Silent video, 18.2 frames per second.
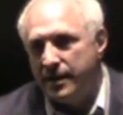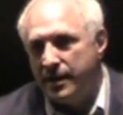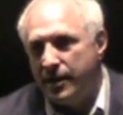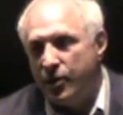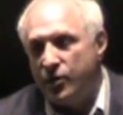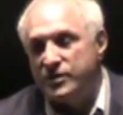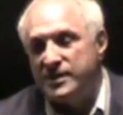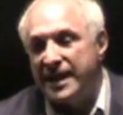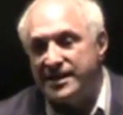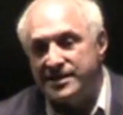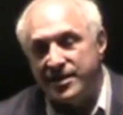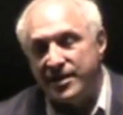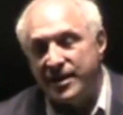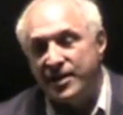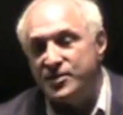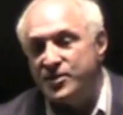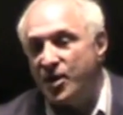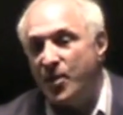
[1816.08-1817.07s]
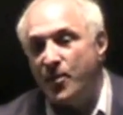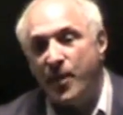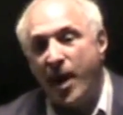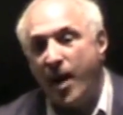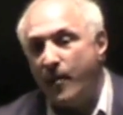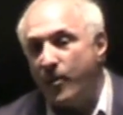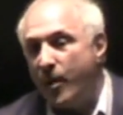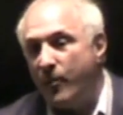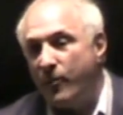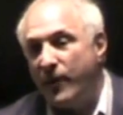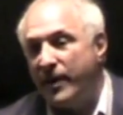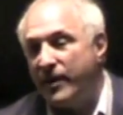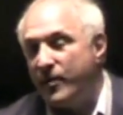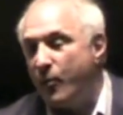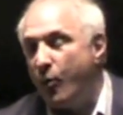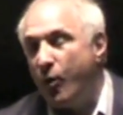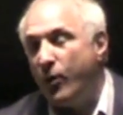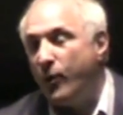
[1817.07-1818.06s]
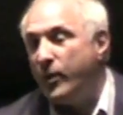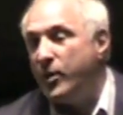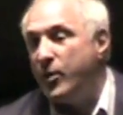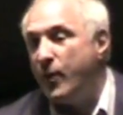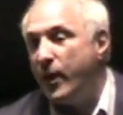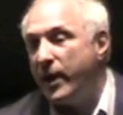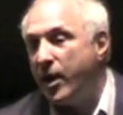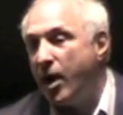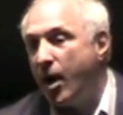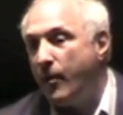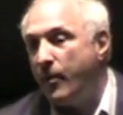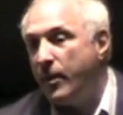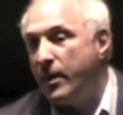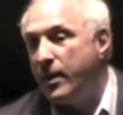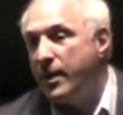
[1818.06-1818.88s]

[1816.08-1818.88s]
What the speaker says: Because that's the thing that's gonna pop up right in the morning when you wake up.